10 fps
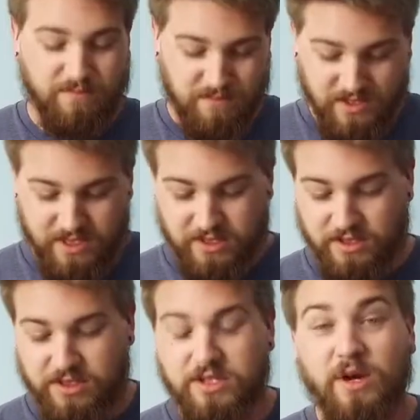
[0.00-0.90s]

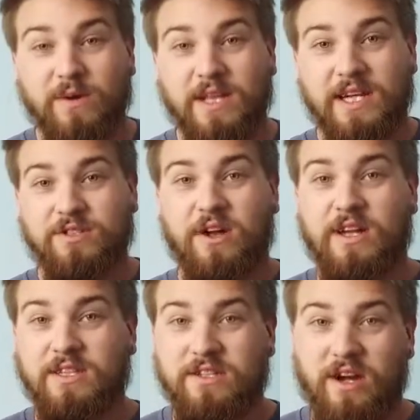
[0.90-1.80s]
There's no
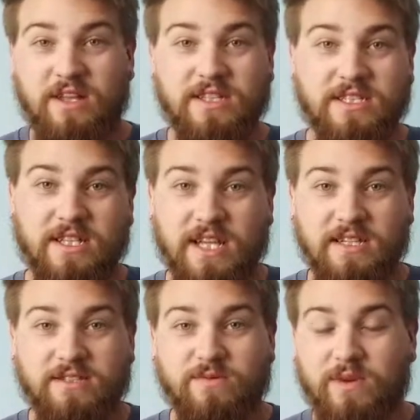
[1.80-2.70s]
electronics on this
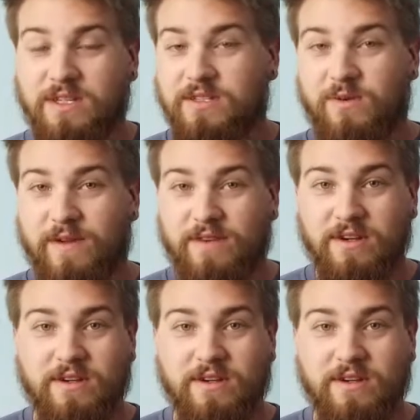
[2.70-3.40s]
lens whatsoever.